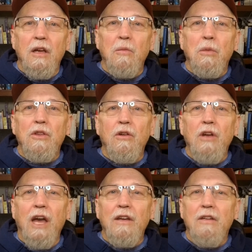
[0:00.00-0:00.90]
but they're
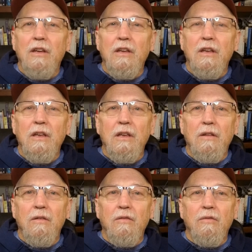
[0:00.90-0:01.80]
not
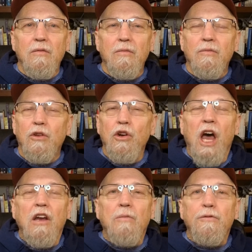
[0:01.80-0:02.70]

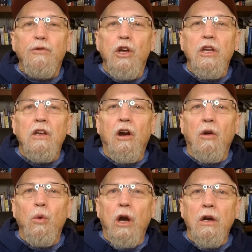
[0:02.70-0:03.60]
up front in our
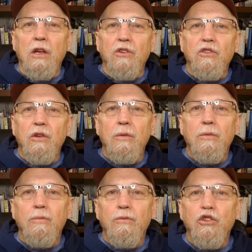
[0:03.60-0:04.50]
awareness,
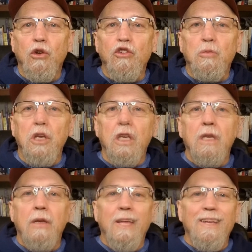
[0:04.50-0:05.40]
so to speak.
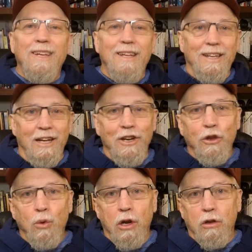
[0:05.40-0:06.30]

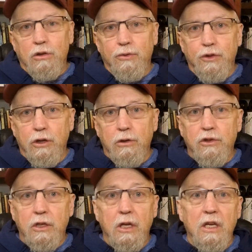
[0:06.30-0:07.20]
Another one of those
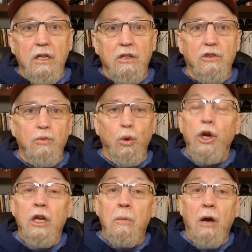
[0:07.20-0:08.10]
fears is
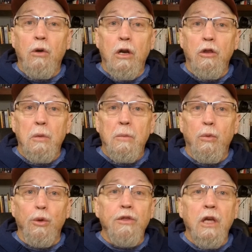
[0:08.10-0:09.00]
worrying about what other people
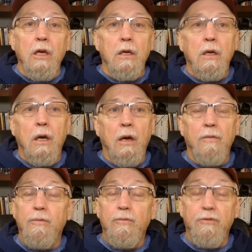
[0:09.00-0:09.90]
will think,
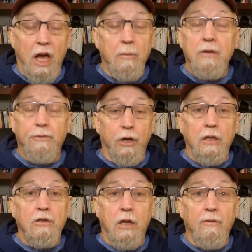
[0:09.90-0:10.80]
family,
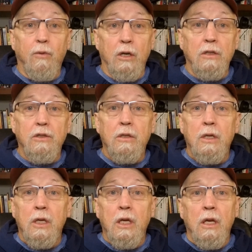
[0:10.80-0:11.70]
friends, loved ones,
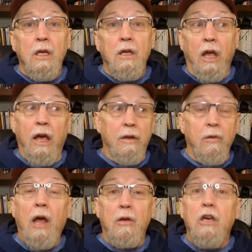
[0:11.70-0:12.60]
and
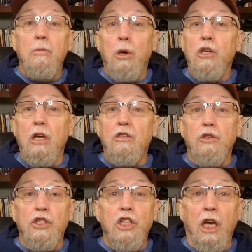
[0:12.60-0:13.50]
that could
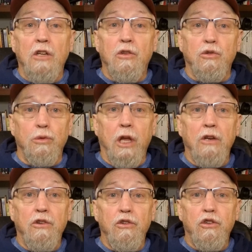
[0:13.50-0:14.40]
potentially change those
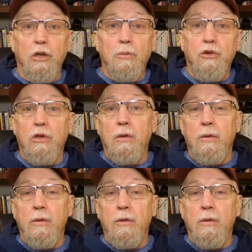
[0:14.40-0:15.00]
relationships.